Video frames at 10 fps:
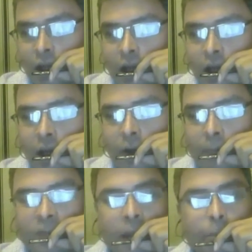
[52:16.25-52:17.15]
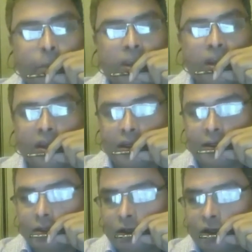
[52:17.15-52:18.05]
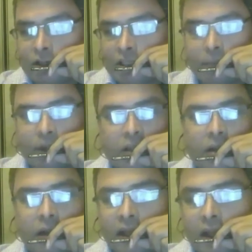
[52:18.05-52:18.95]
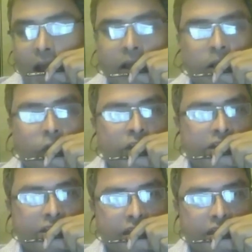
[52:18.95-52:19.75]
MPA in some other, like I Love Hits.